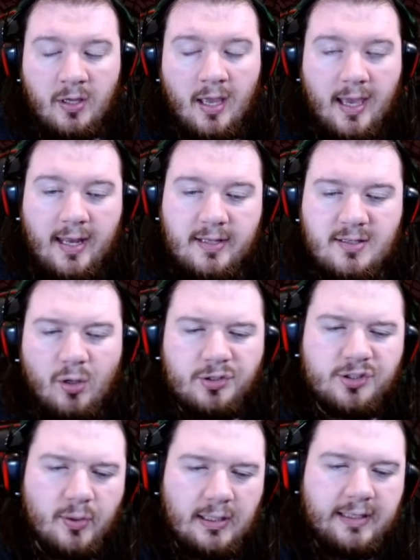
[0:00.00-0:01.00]
It is
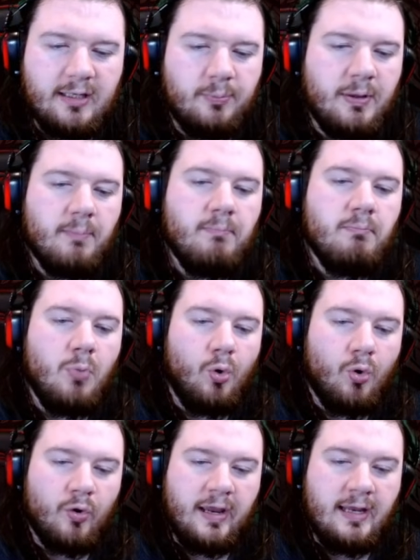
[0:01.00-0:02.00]
also a little bit
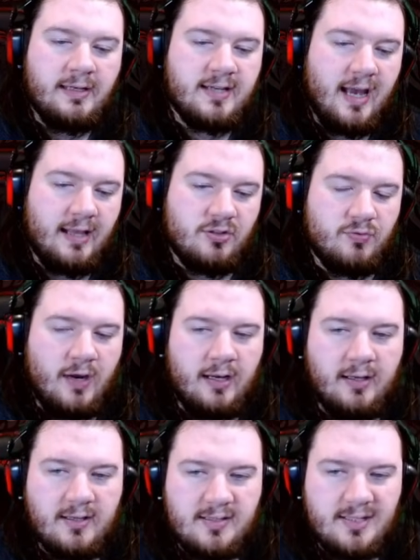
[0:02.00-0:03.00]
more intense, right?
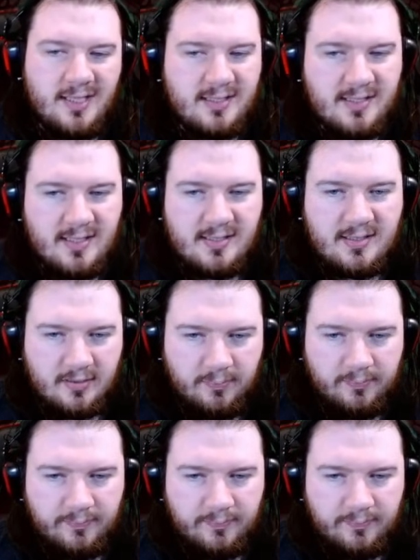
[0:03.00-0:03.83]
Because this system